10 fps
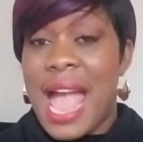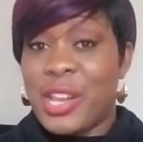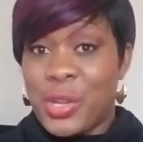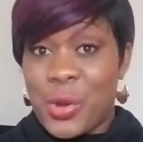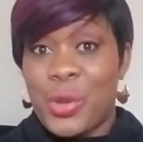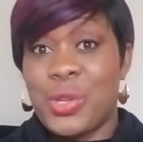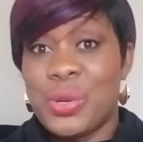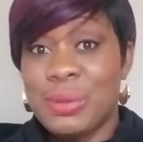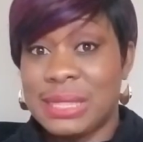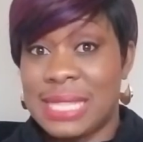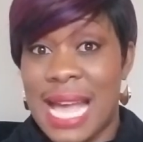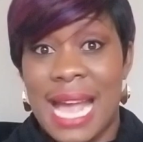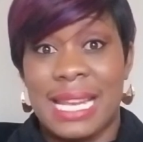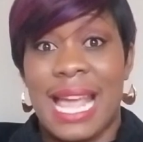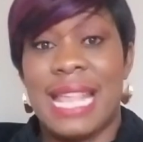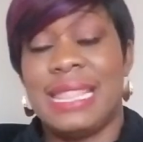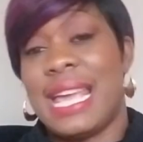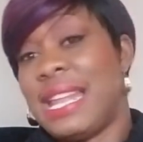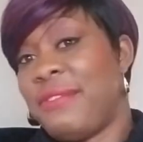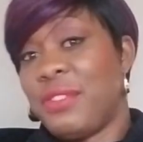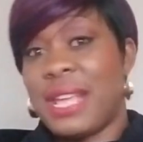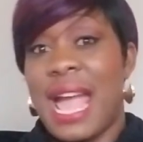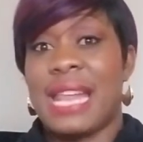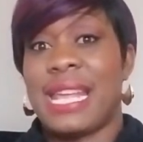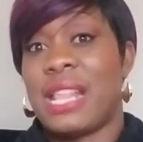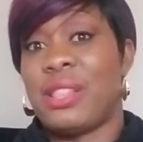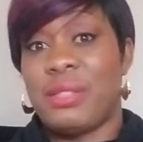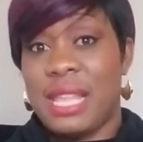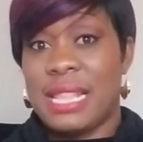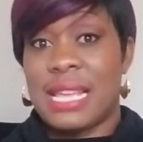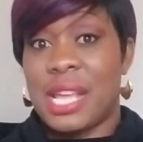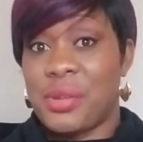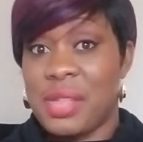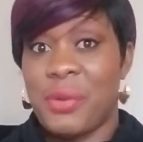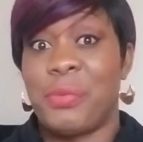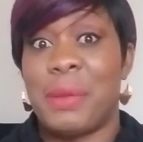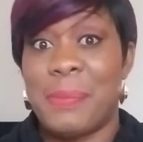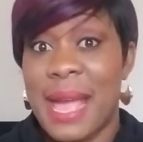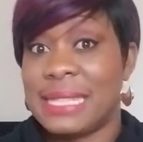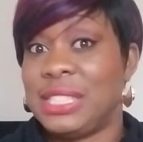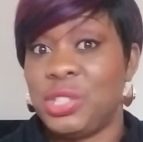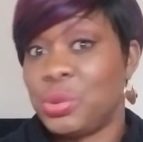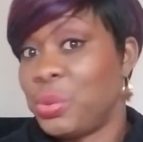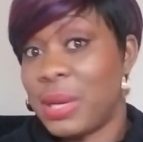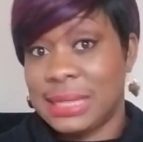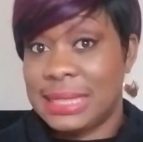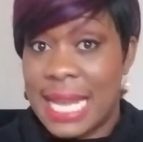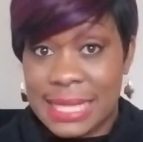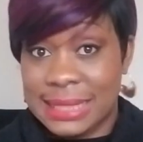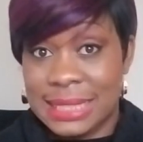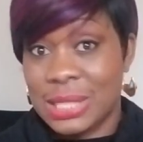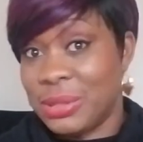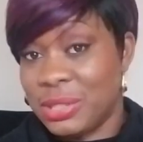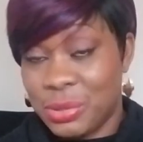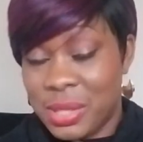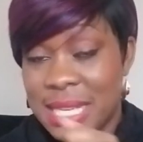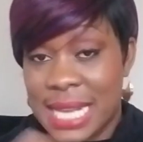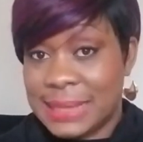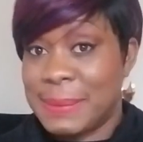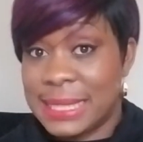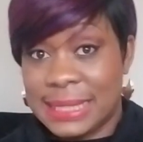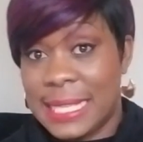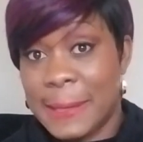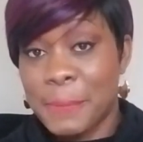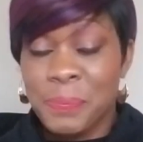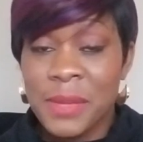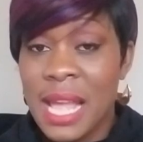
and you go use that and then if you can't get the thing that you think would be best you do what's next you know do the next best thing